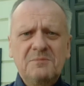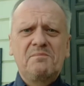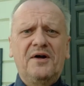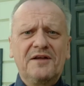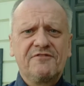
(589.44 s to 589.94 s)

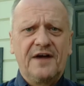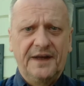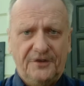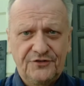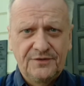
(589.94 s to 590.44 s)
But in
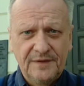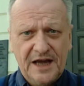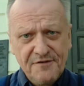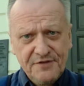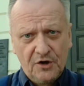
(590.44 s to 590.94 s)
fairness,
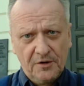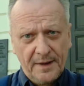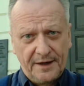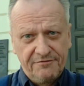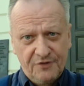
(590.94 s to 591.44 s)
if you're going to
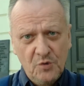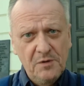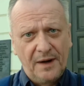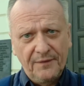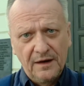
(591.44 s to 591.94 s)
make a film
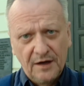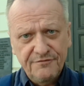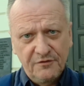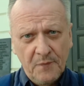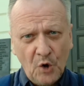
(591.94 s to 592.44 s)
about the
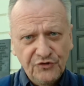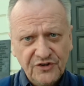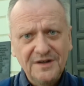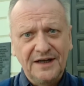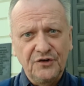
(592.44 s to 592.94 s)
life of
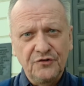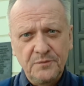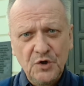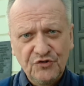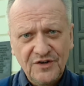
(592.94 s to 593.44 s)
Mozart and his
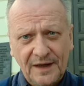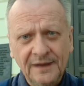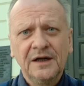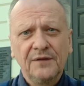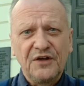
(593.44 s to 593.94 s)
music,
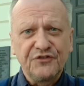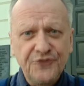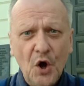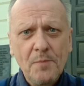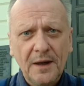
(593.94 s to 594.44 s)
there's
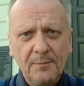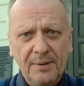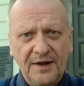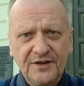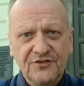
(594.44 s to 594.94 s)
no better
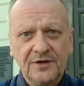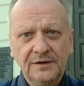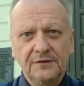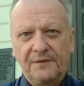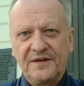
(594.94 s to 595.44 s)
place
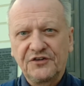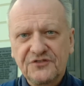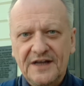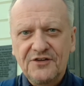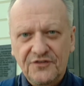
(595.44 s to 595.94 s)
than the
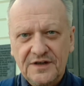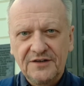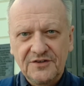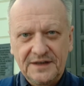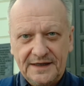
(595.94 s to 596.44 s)
Estates
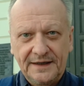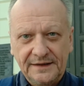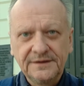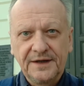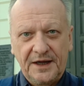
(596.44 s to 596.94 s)
Theatre
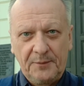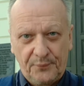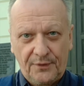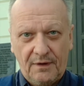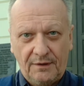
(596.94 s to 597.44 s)
here in
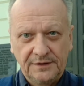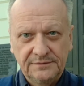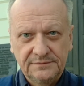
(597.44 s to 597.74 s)
Prague.